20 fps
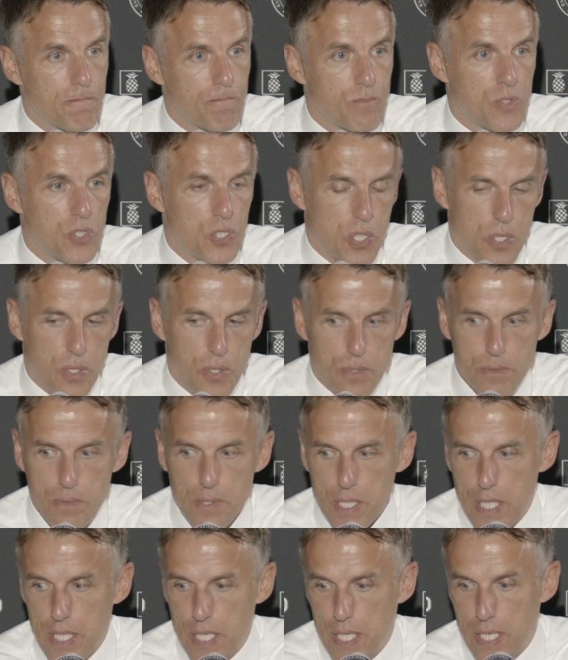So
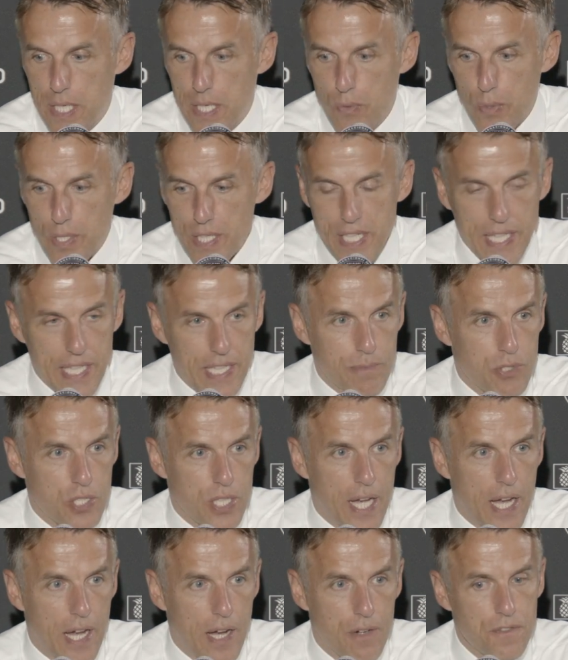we need him to
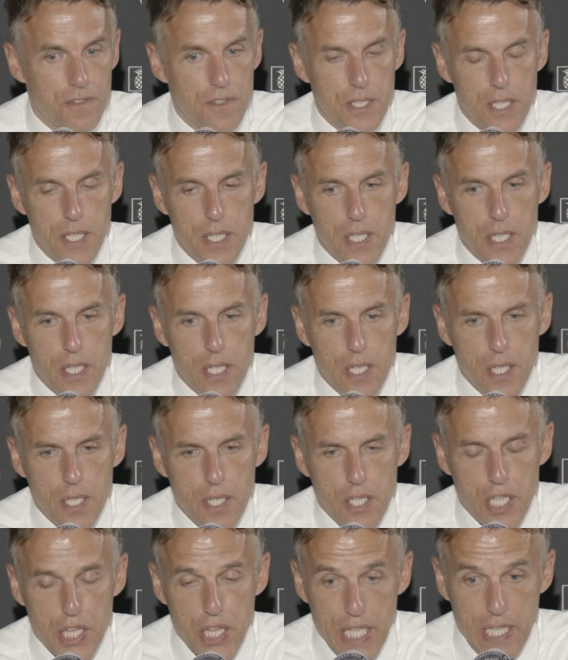have
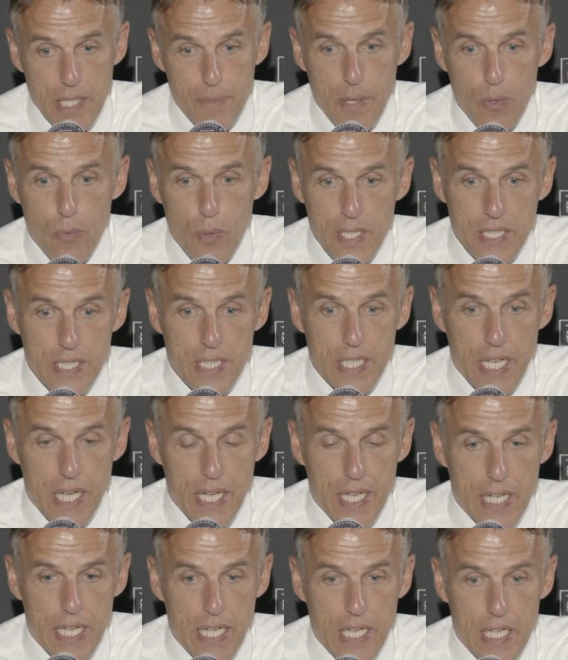You think about Wednesday
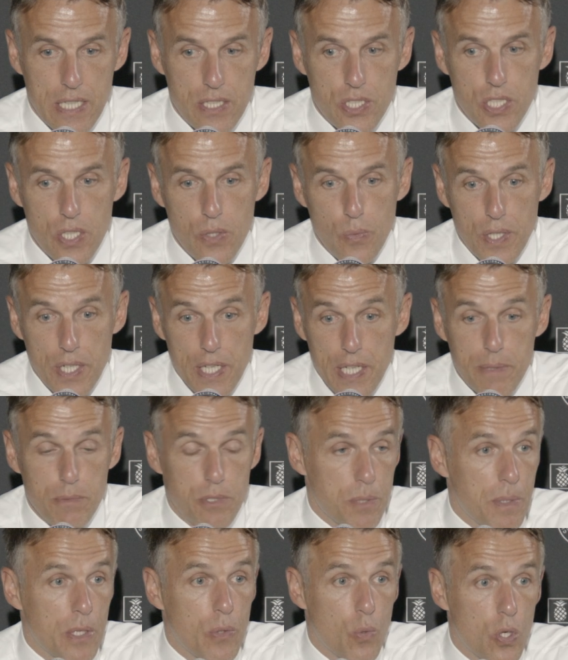night in Atlanta, we need him
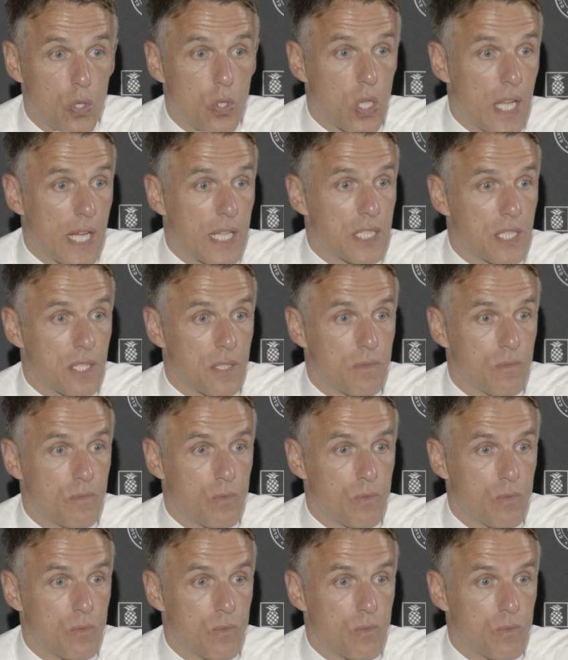to be world-class.